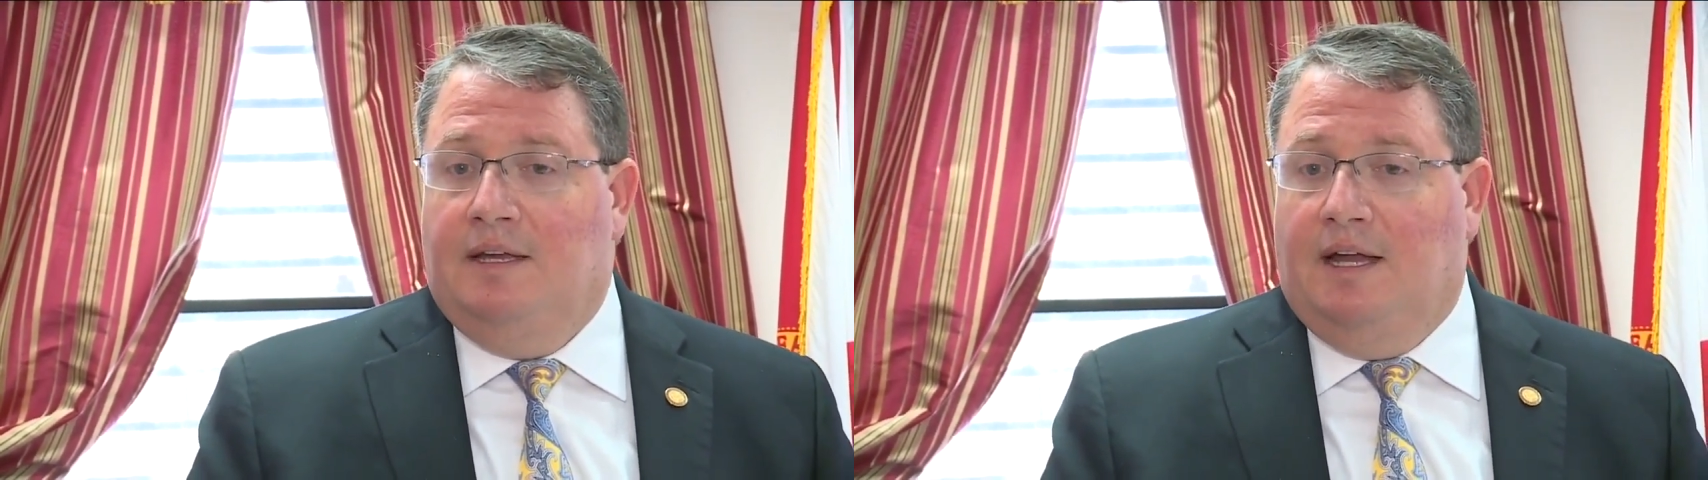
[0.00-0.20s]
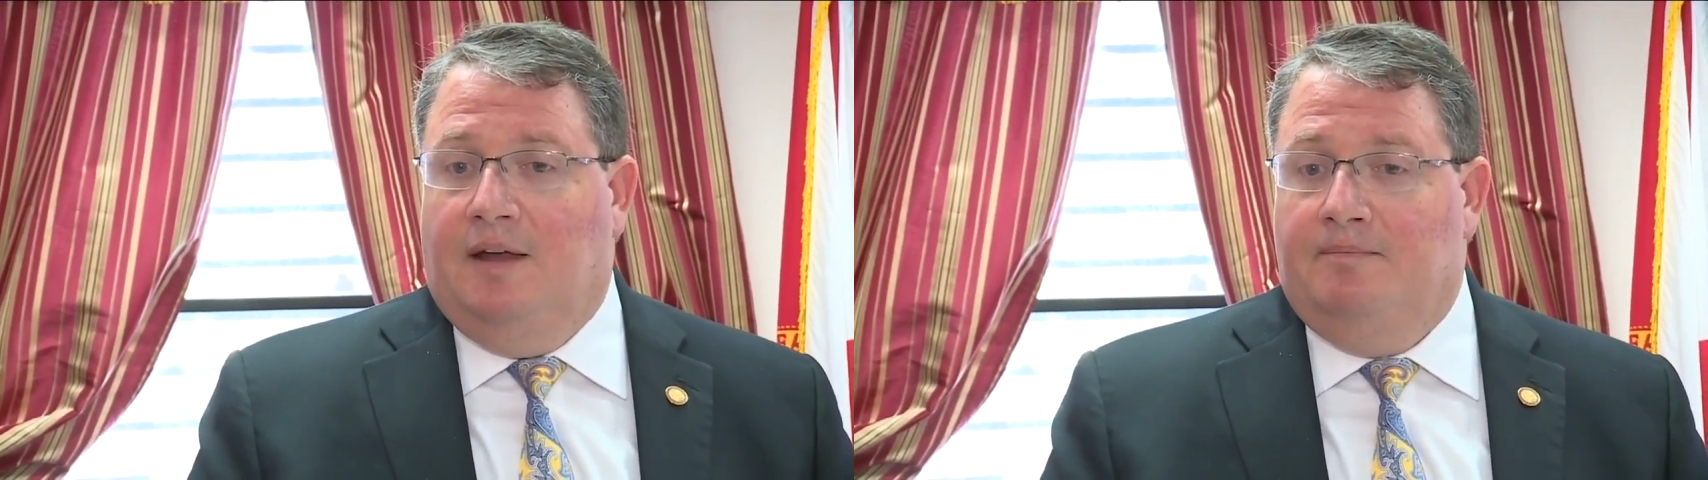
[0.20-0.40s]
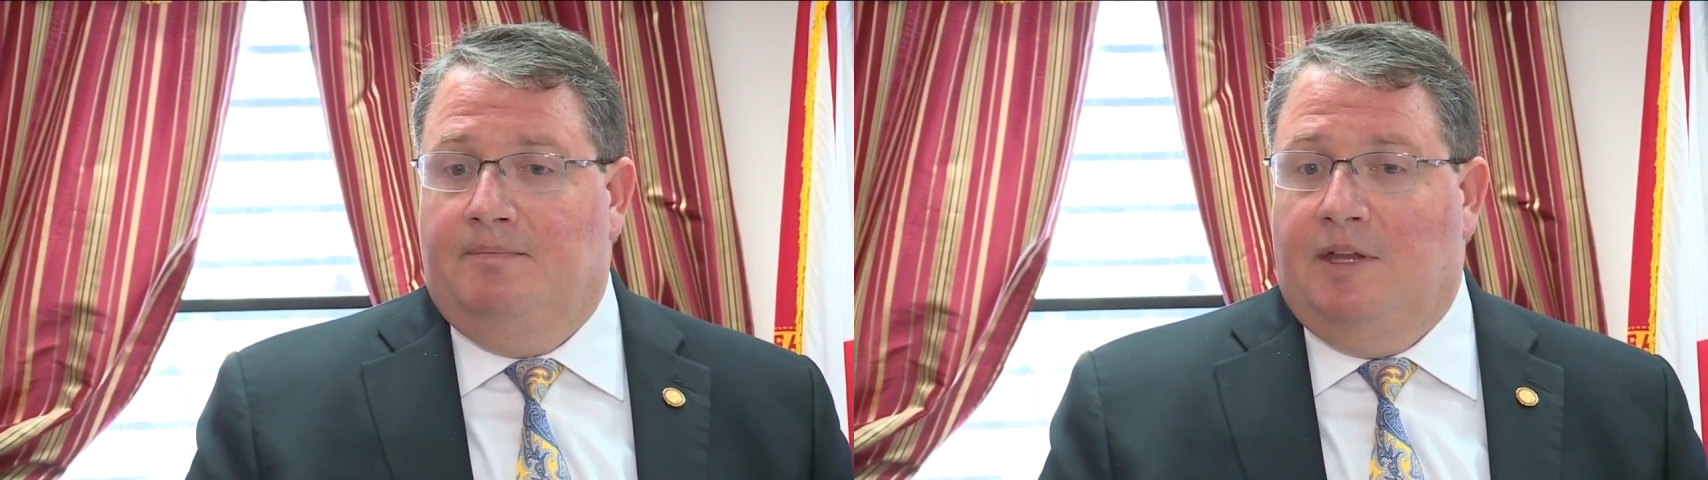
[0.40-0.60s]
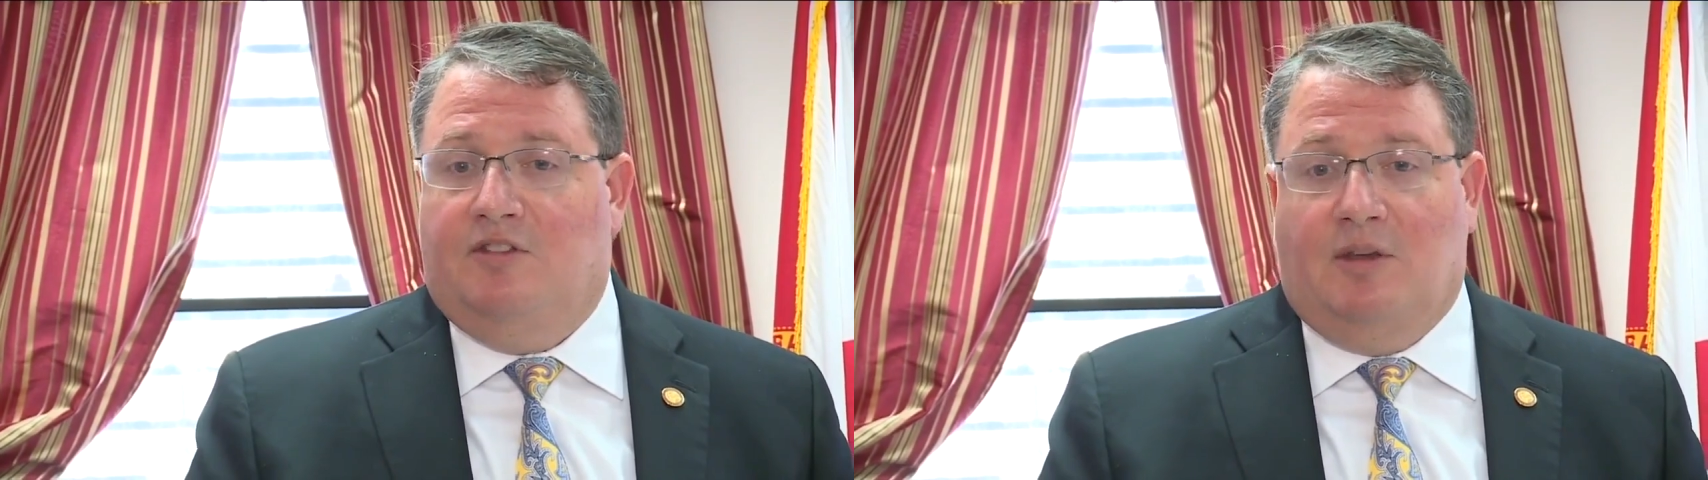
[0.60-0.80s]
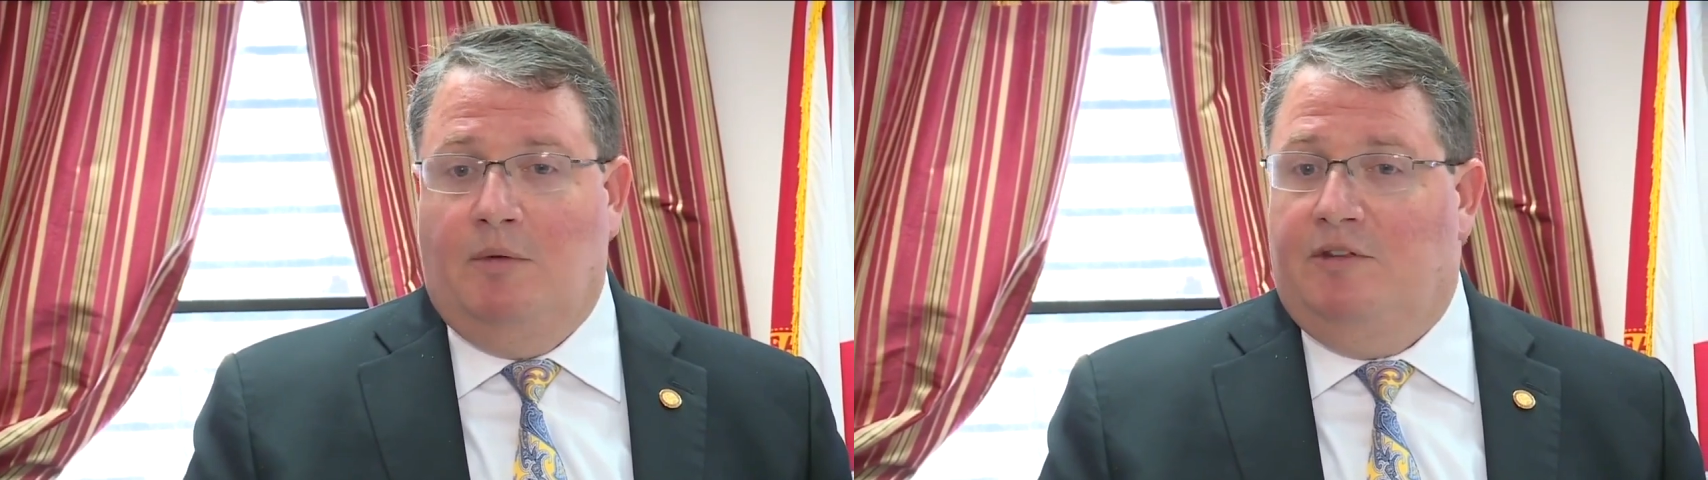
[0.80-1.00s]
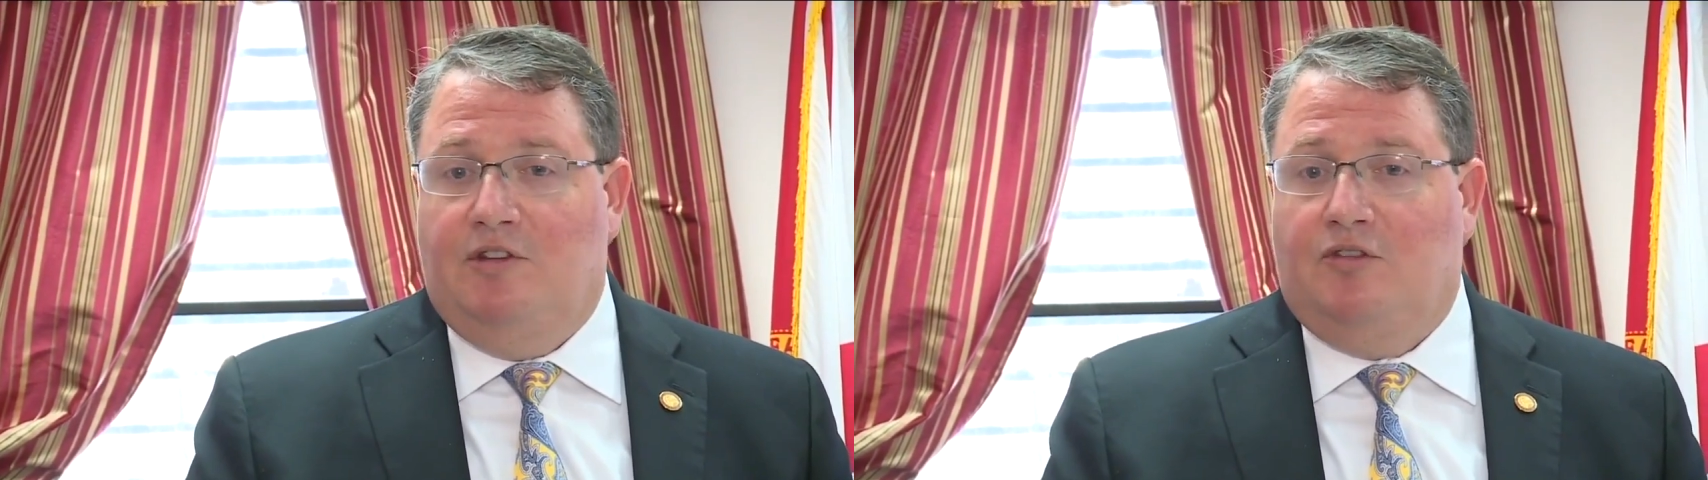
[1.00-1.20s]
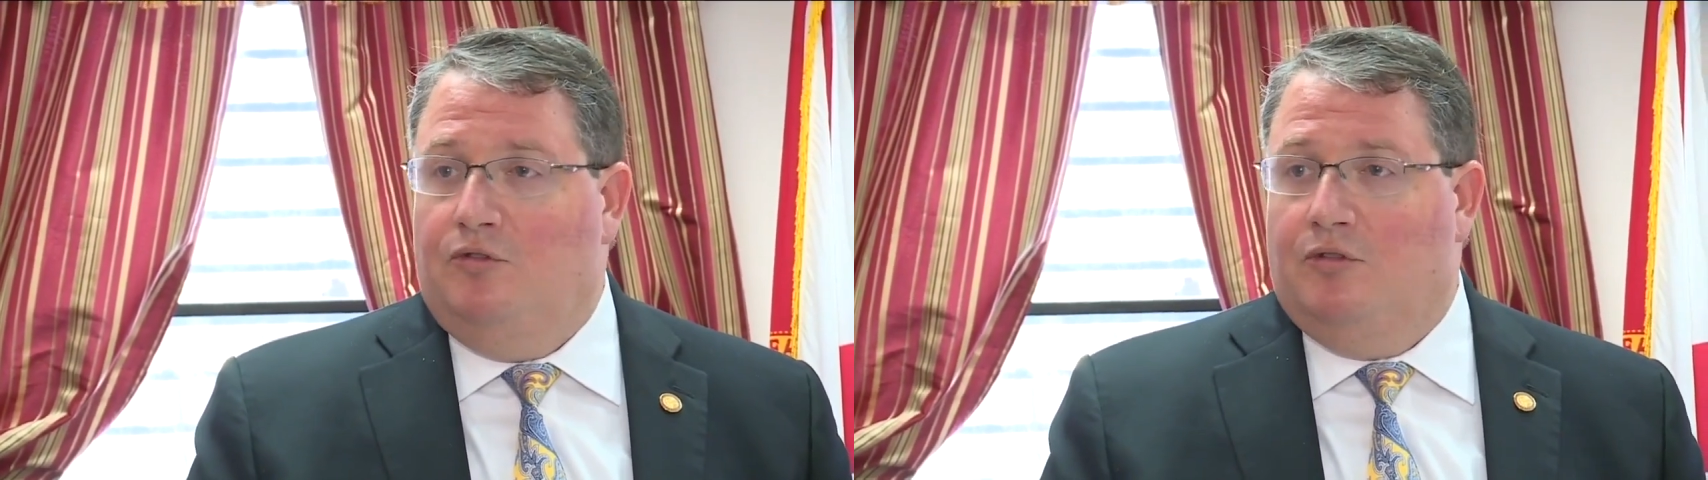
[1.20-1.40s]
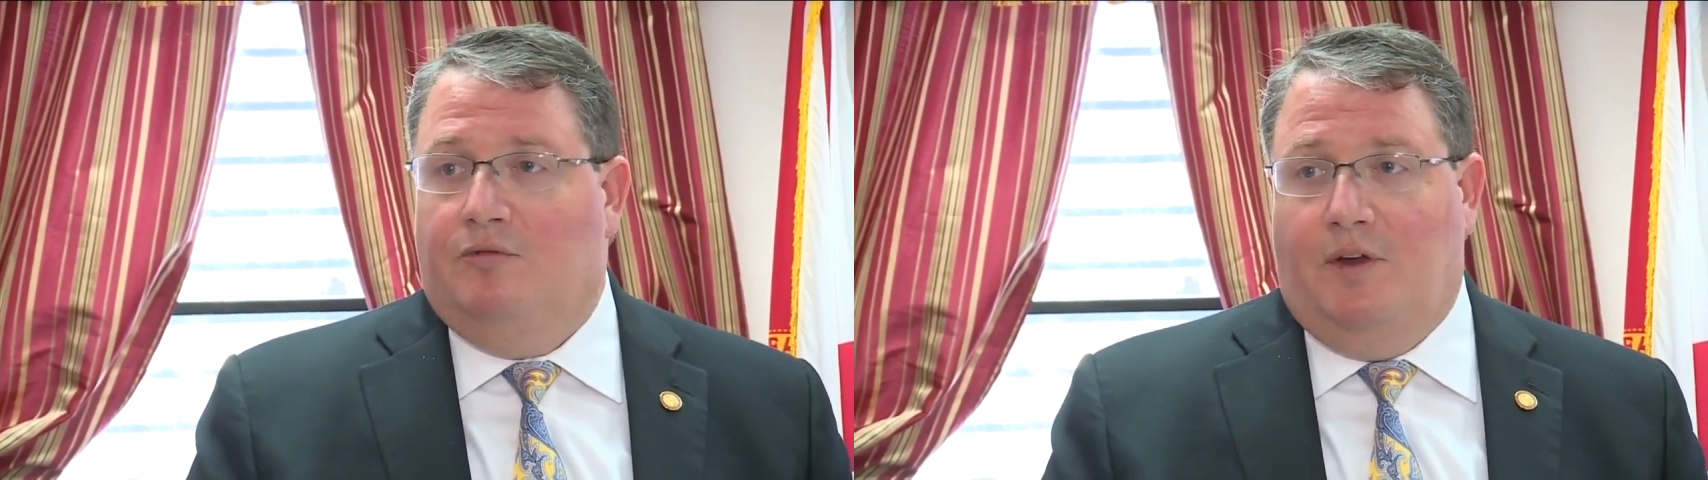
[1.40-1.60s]
um, that some of these
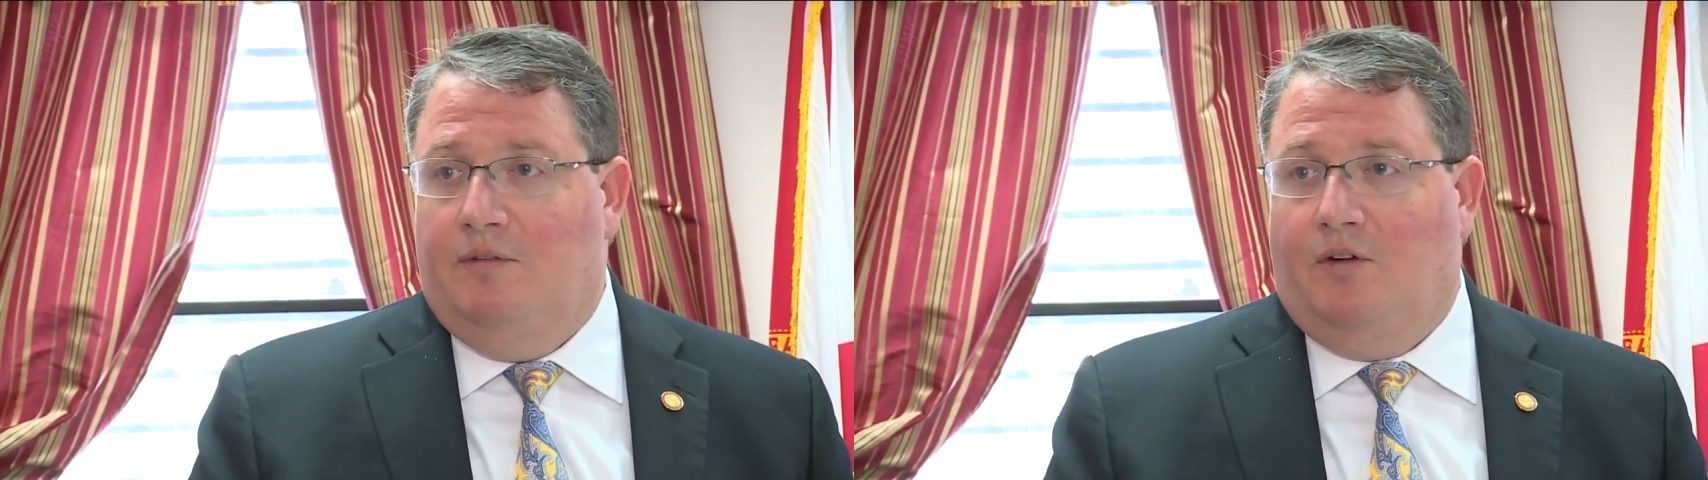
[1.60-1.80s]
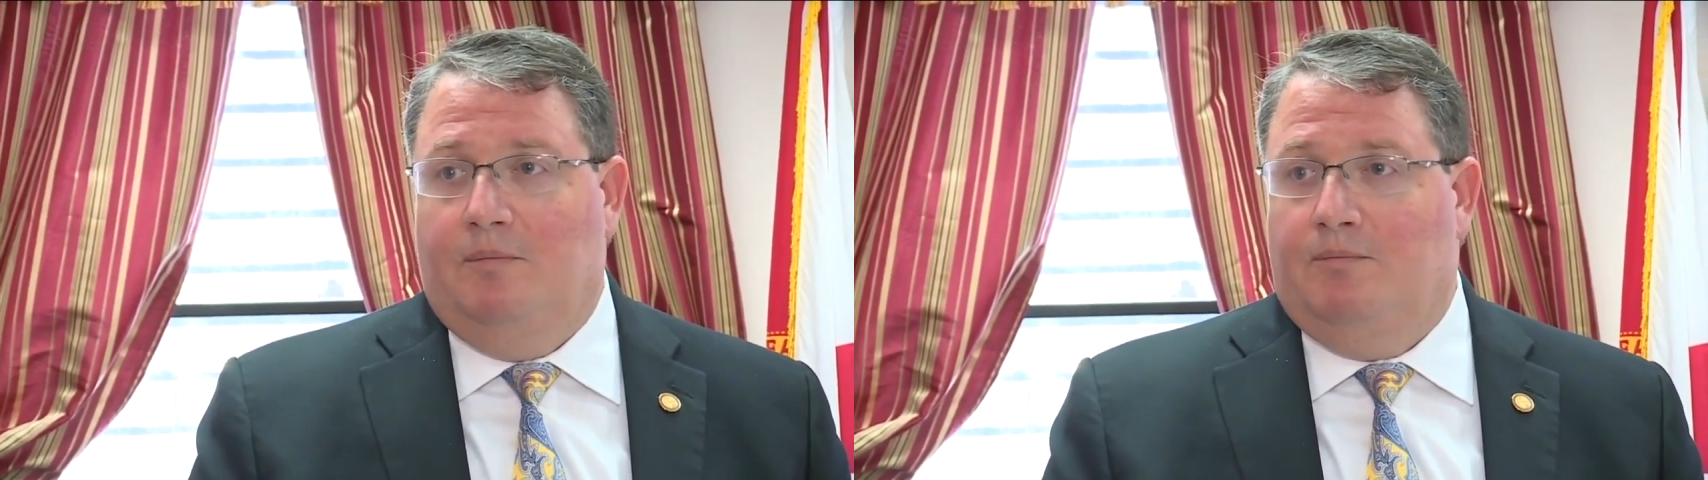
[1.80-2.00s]
issues are very, very